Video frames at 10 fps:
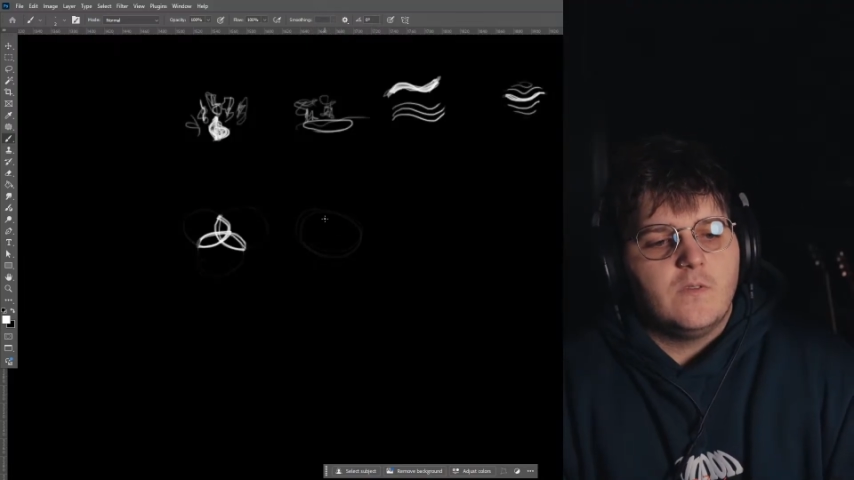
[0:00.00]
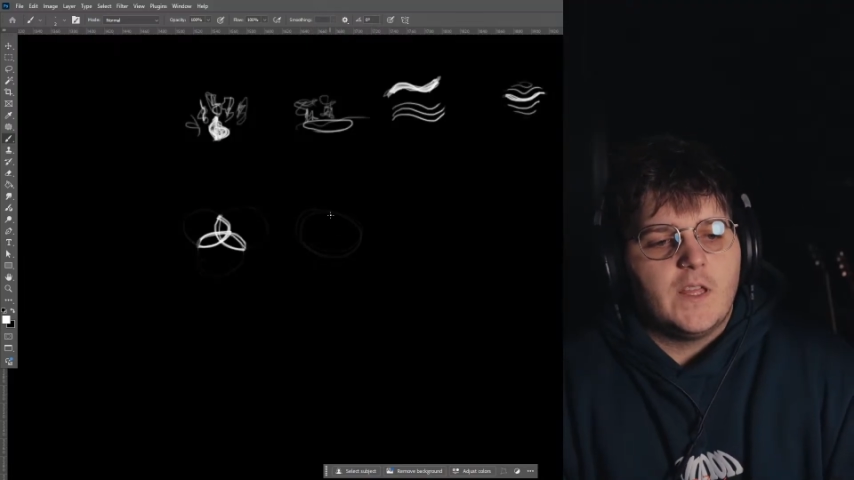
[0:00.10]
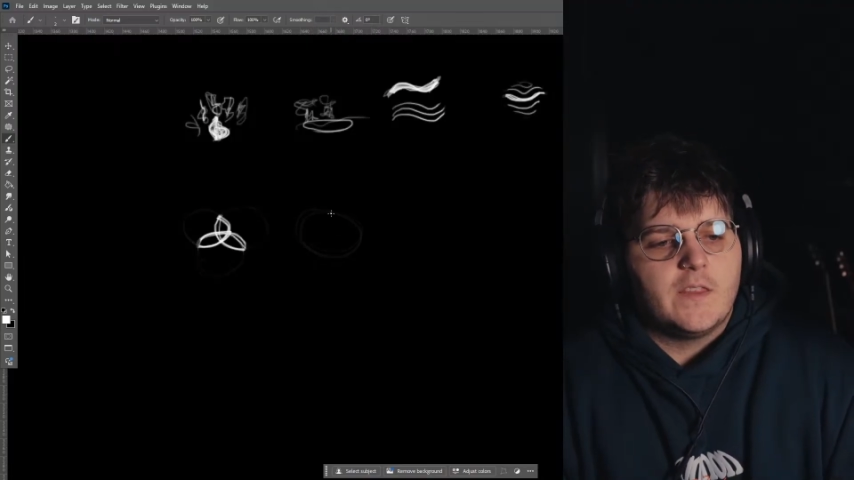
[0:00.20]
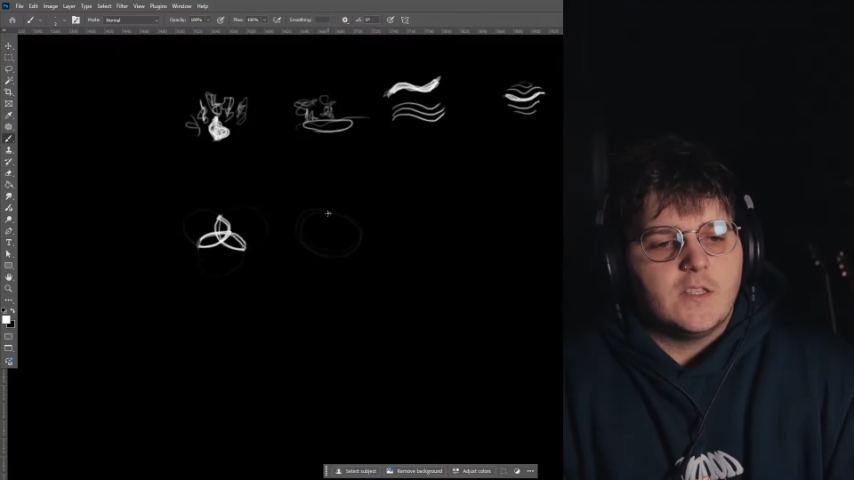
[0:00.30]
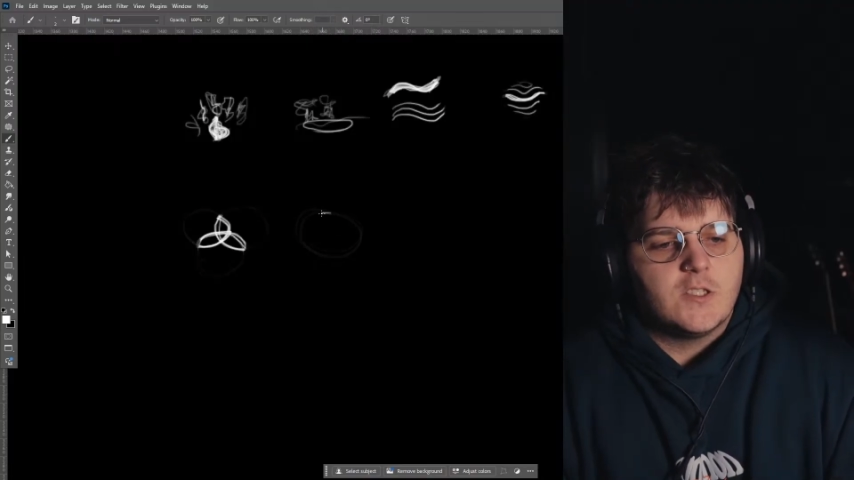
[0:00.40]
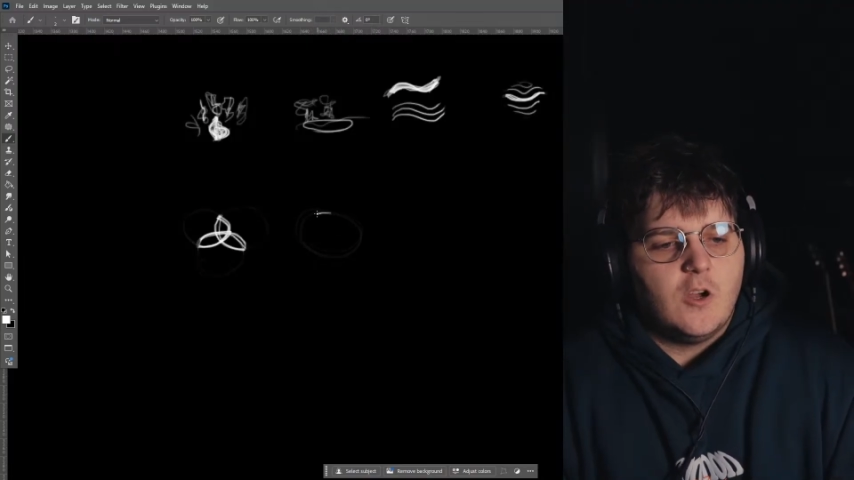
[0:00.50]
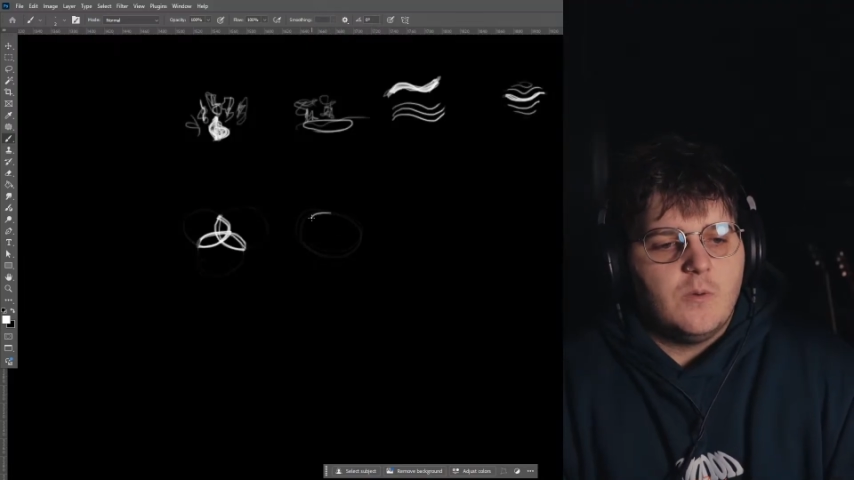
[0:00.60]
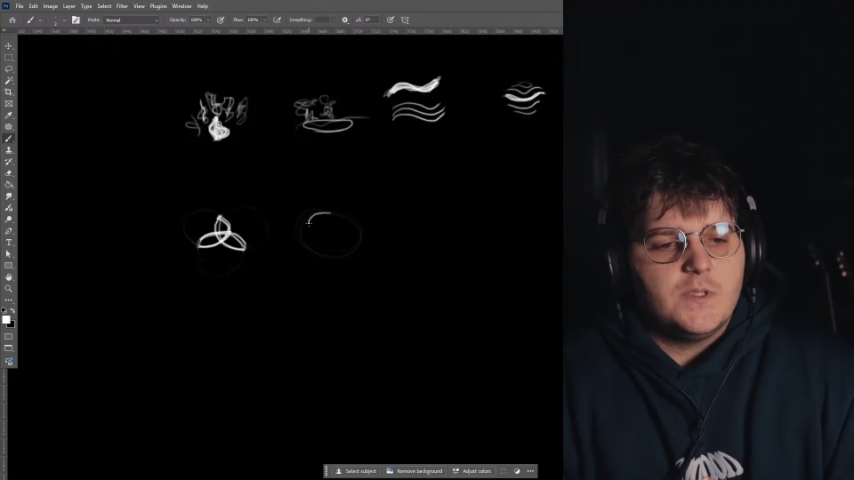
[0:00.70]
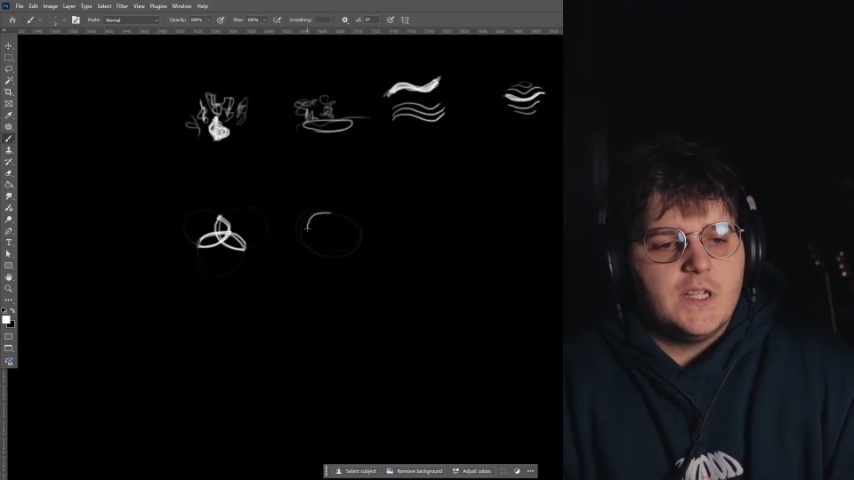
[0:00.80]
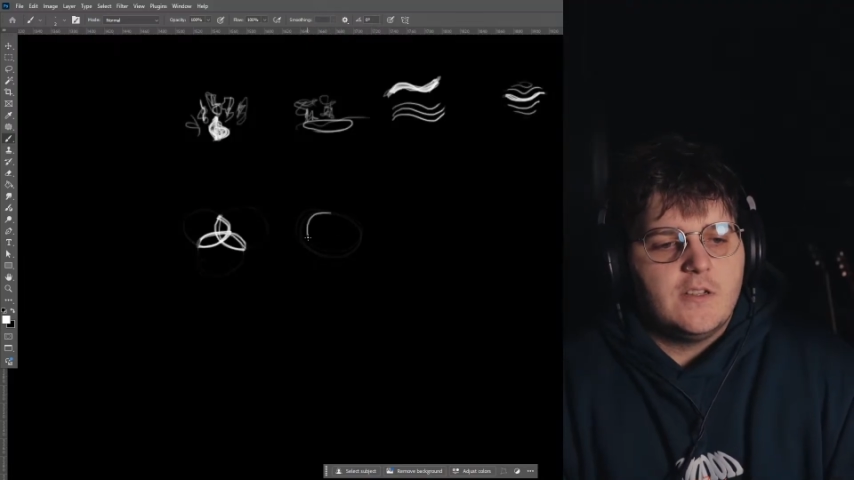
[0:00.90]
like the
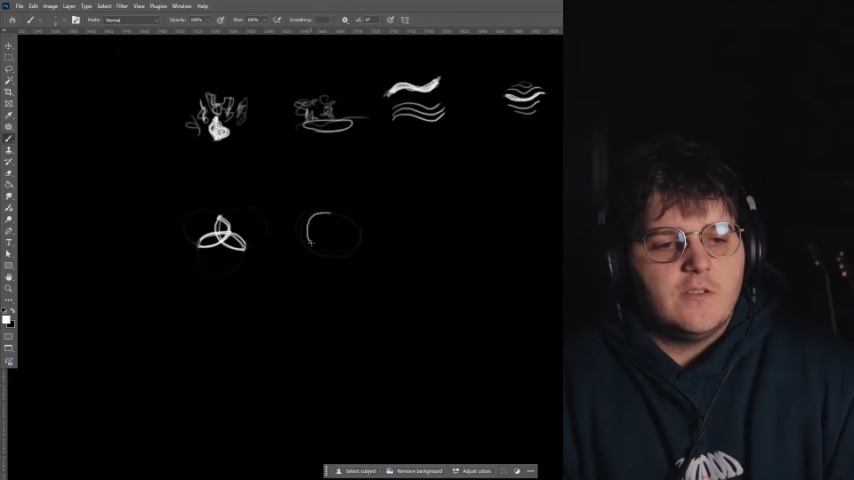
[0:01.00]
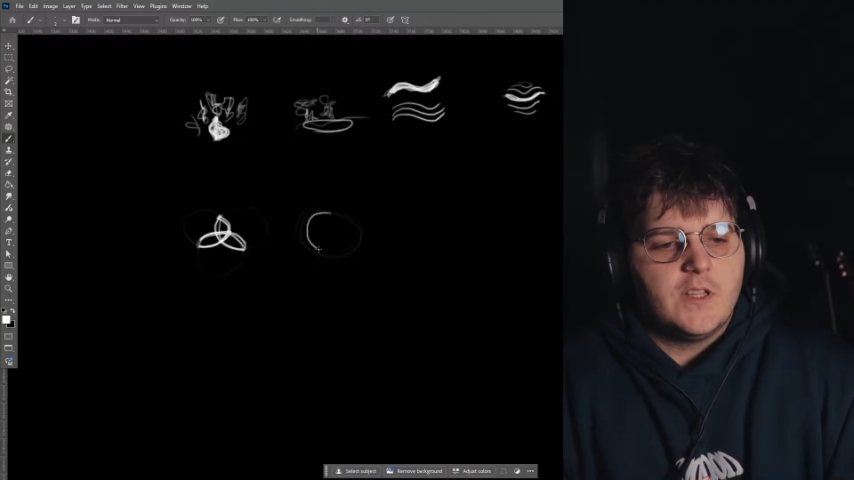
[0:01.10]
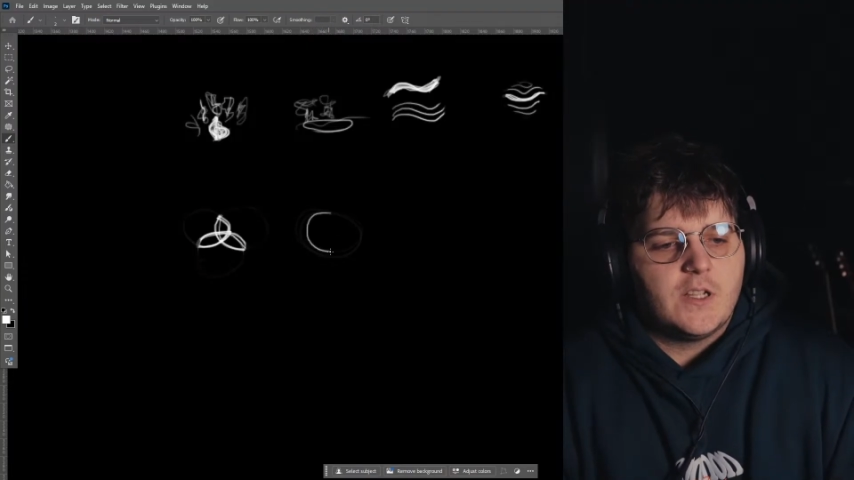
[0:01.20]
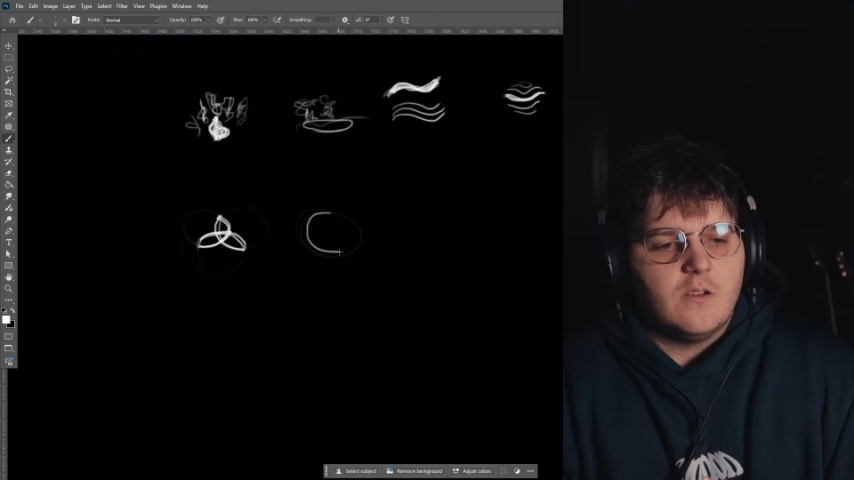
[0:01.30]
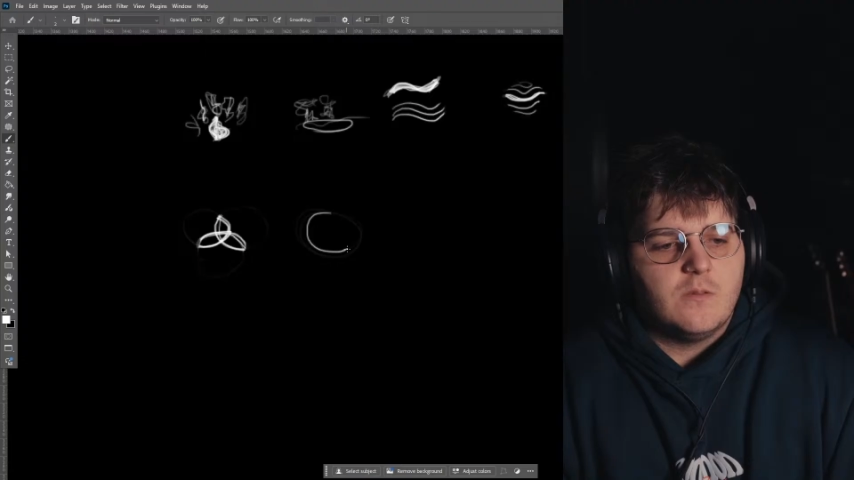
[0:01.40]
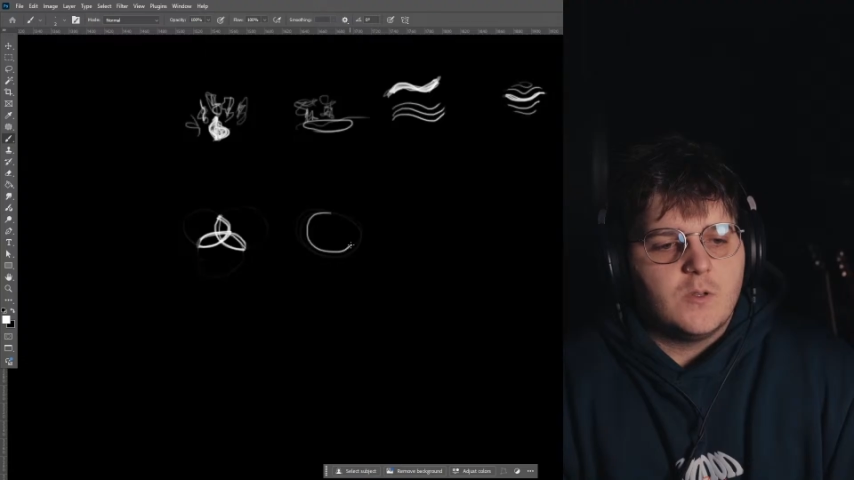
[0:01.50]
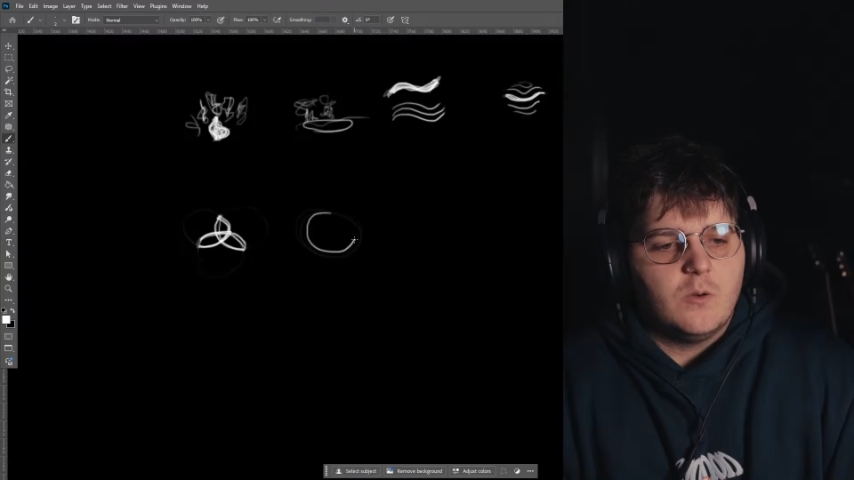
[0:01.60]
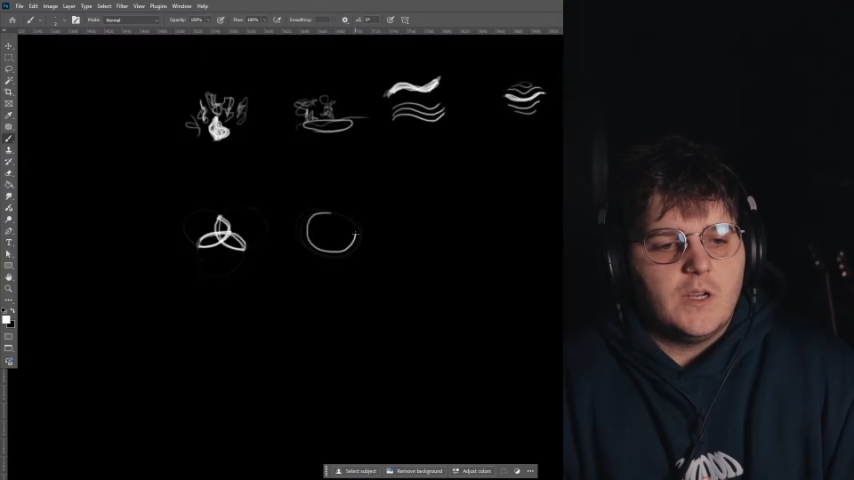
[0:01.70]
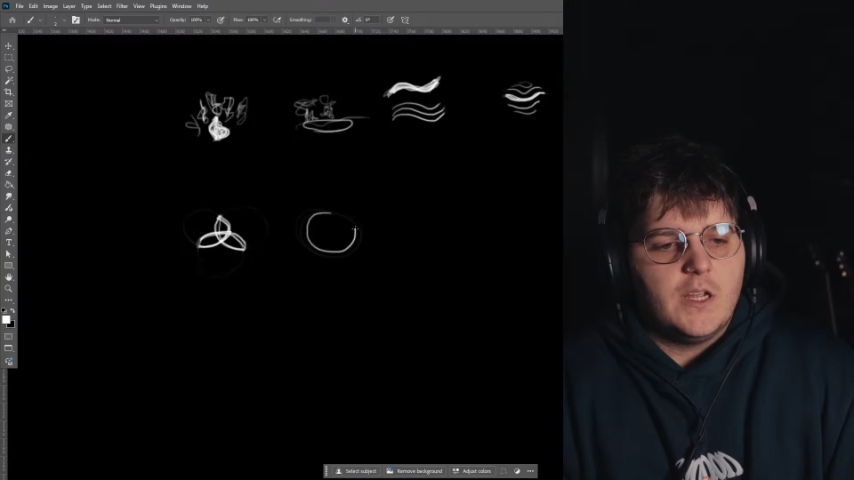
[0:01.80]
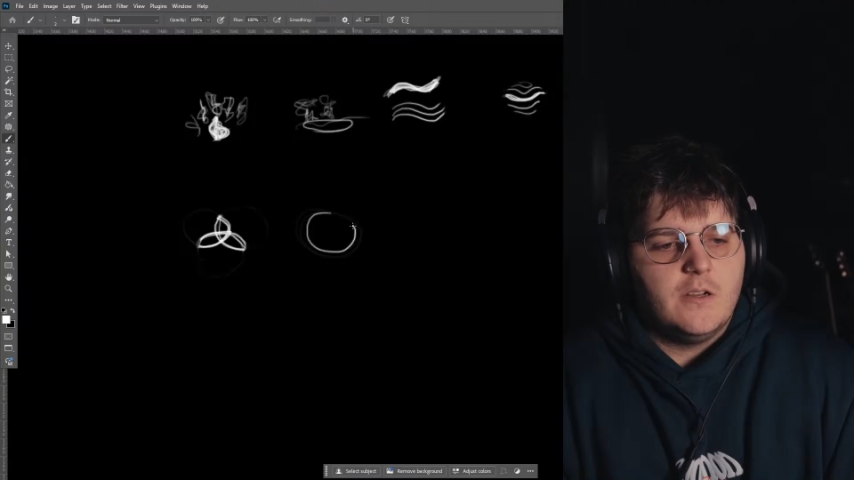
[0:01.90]
top down of like a
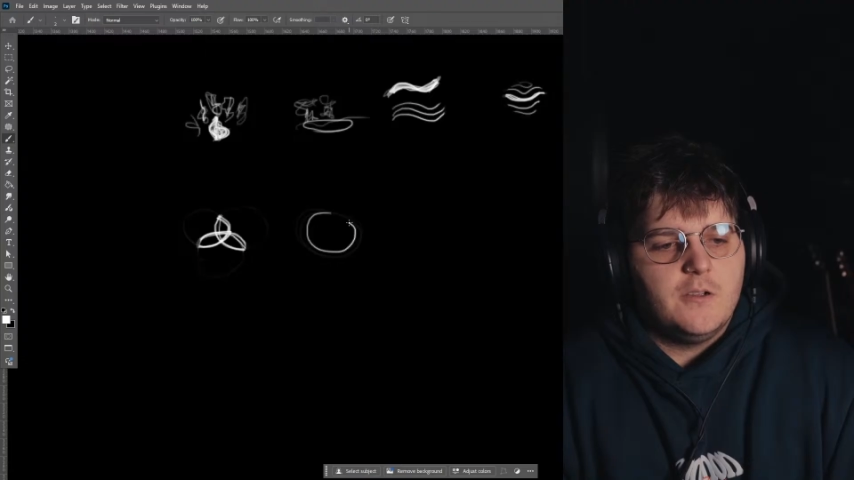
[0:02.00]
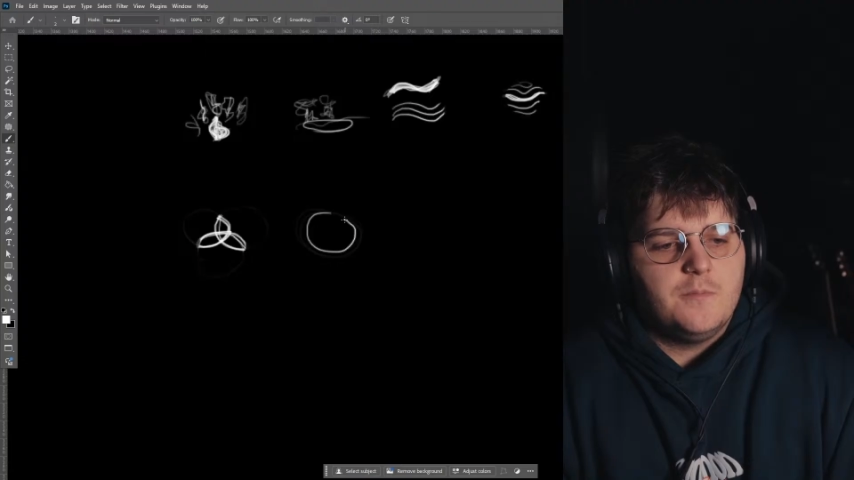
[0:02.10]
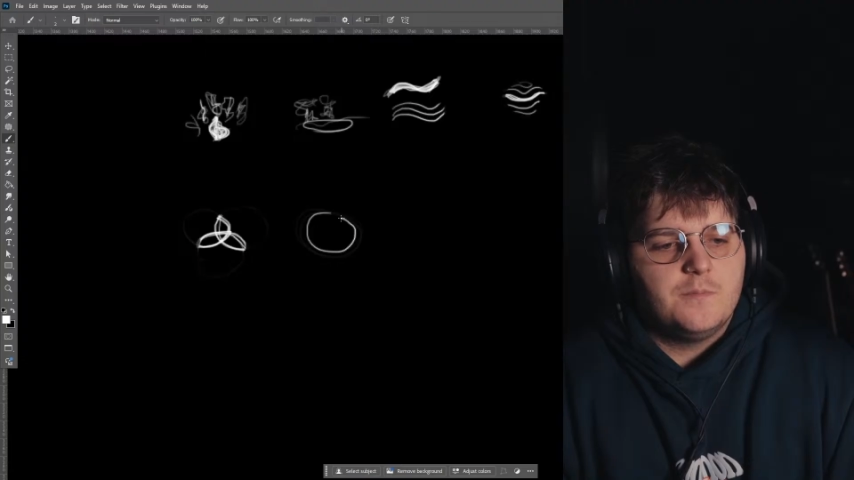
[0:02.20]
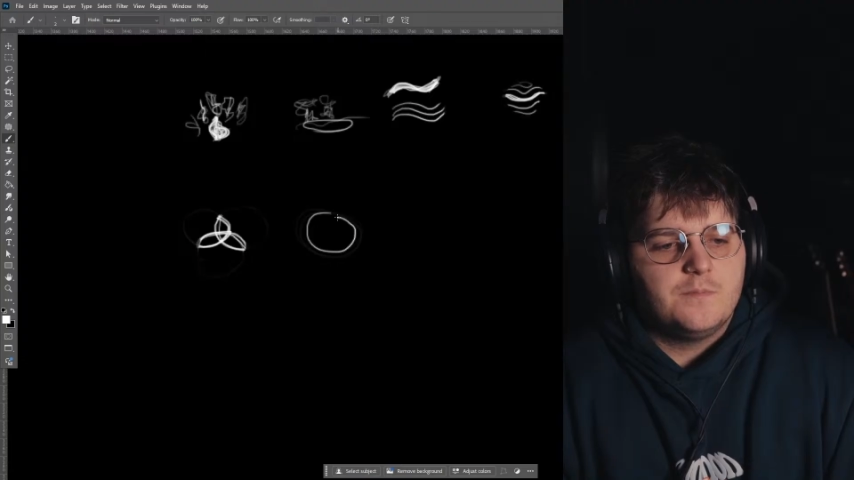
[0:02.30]
tornado?